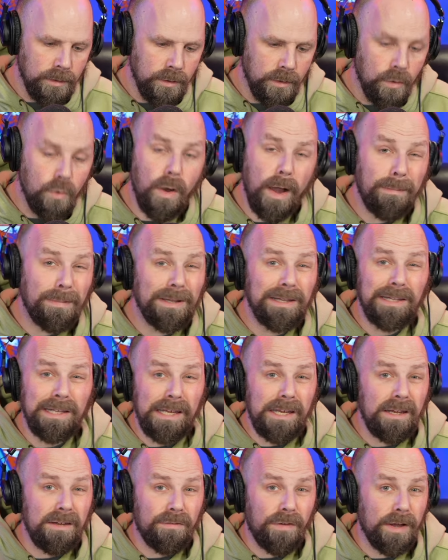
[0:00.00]
who I
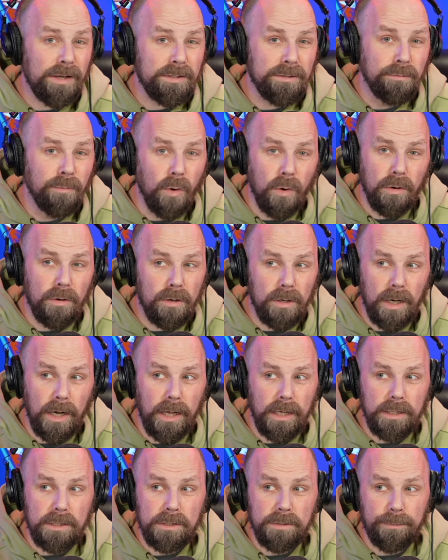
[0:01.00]
believe has more
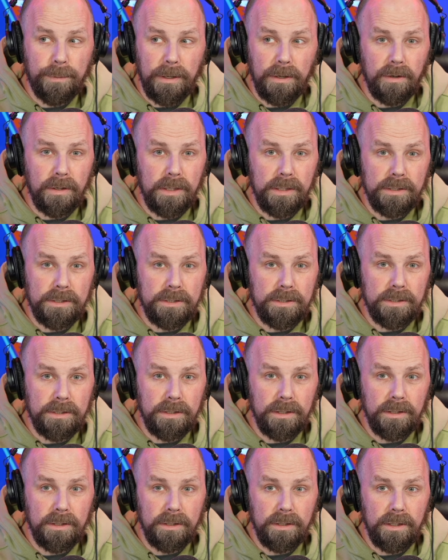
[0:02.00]
experience
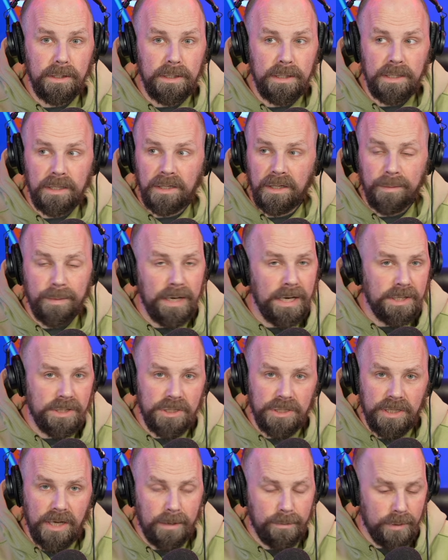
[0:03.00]
in the
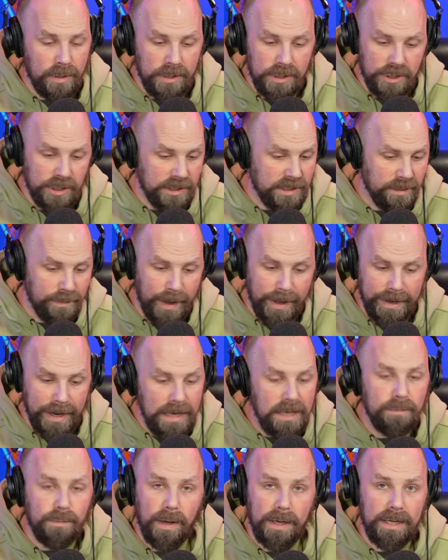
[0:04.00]
elimination chamber than just about
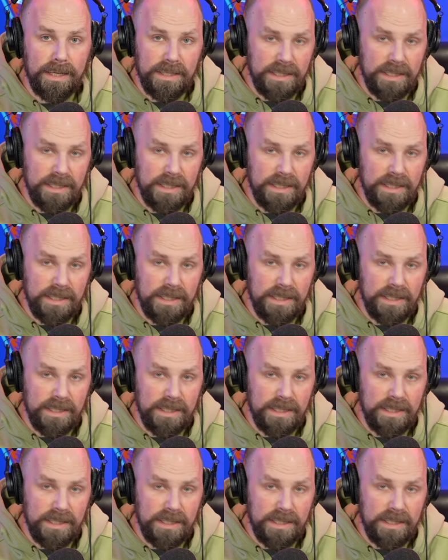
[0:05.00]
anybody.